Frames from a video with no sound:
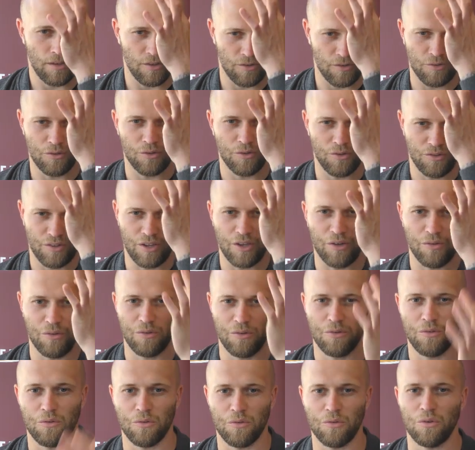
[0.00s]
as I was saying,
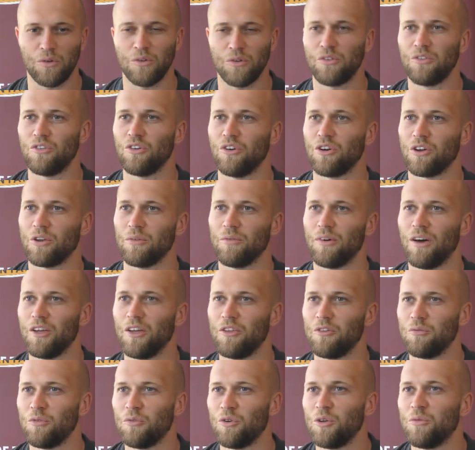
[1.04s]
we were talking about
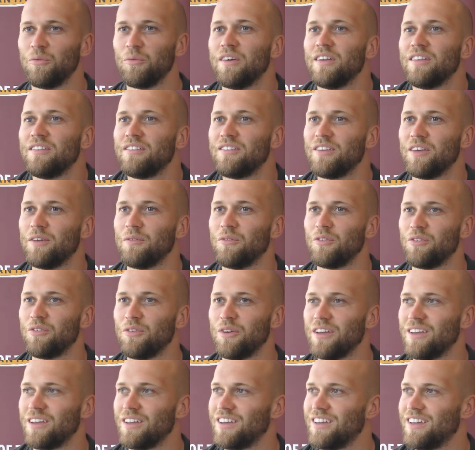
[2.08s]
this morning, me and Tim, if
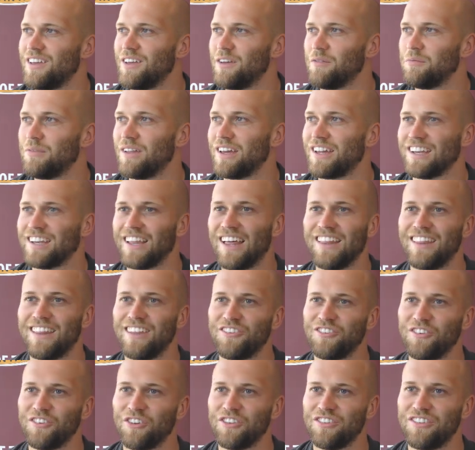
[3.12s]
we played like
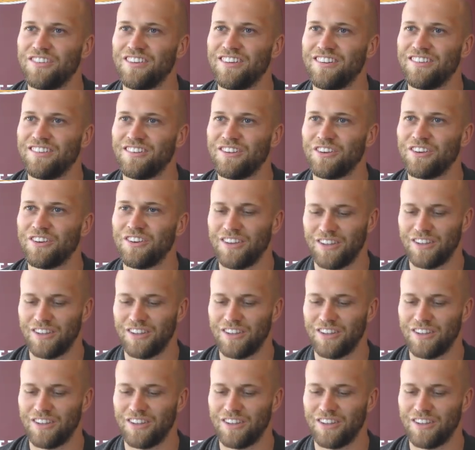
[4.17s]
this all season